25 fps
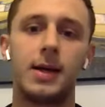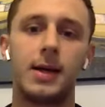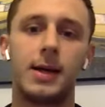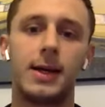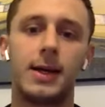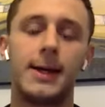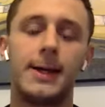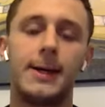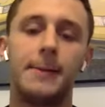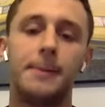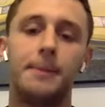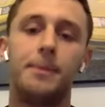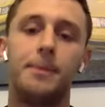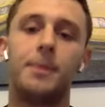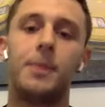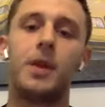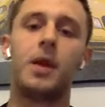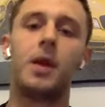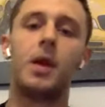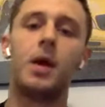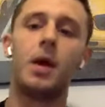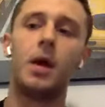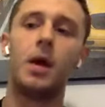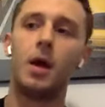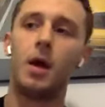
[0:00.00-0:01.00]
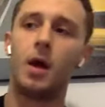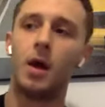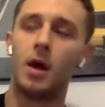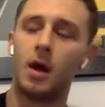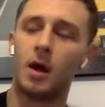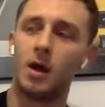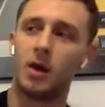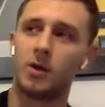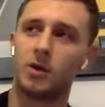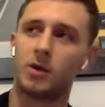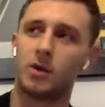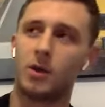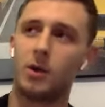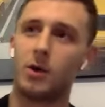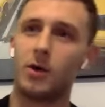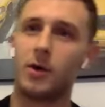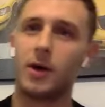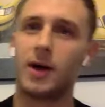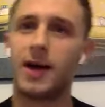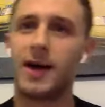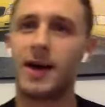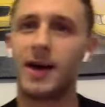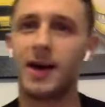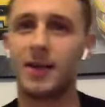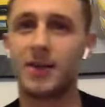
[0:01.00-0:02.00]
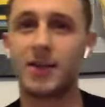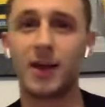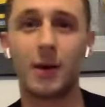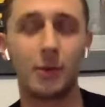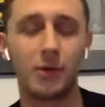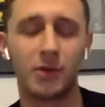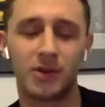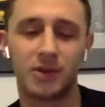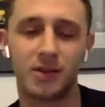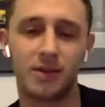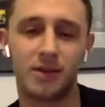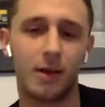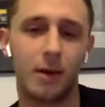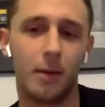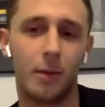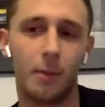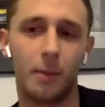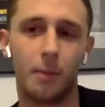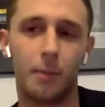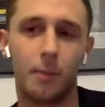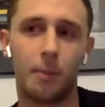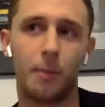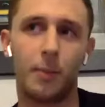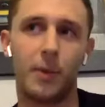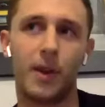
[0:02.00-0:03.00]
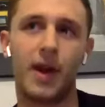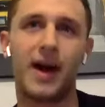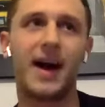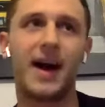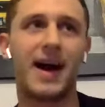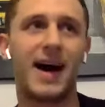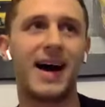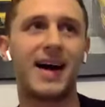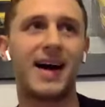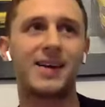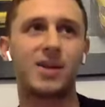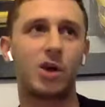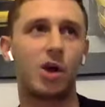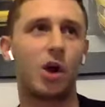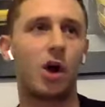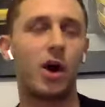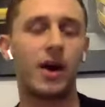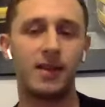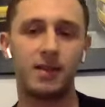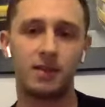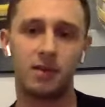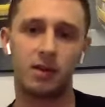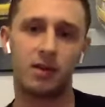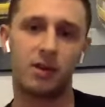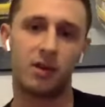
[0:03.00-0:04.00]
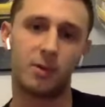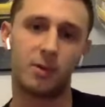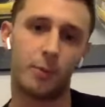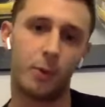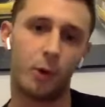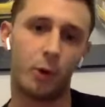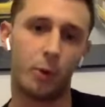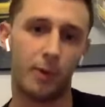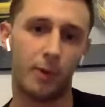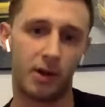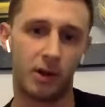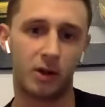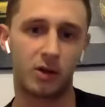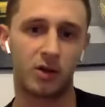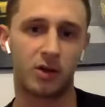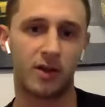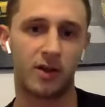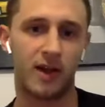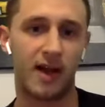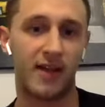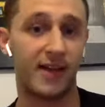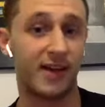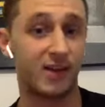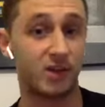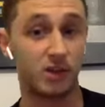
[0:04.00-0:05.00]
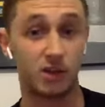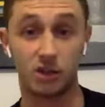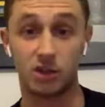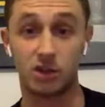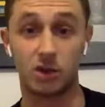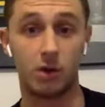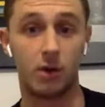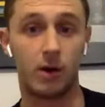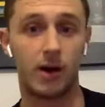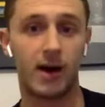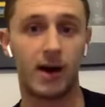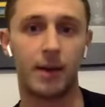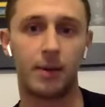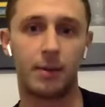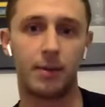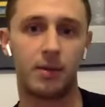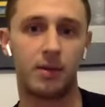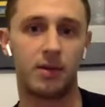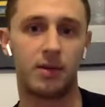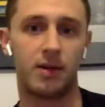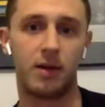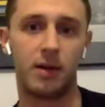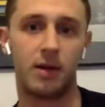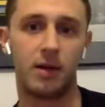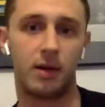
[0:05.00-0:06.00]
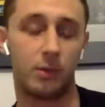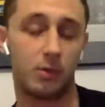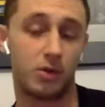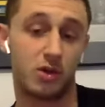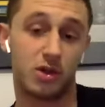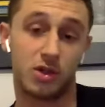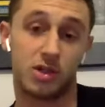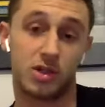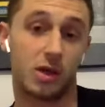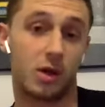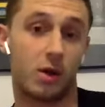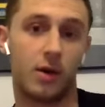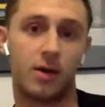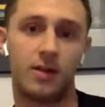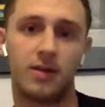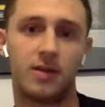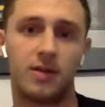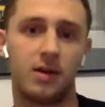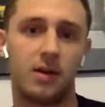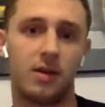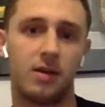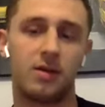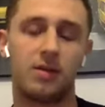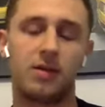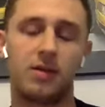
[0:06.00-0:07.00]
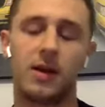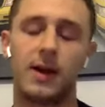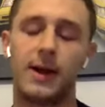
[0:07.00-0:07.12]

So that was, but I hadn't got into the sport because of that. That just so happened it was just a coincidence.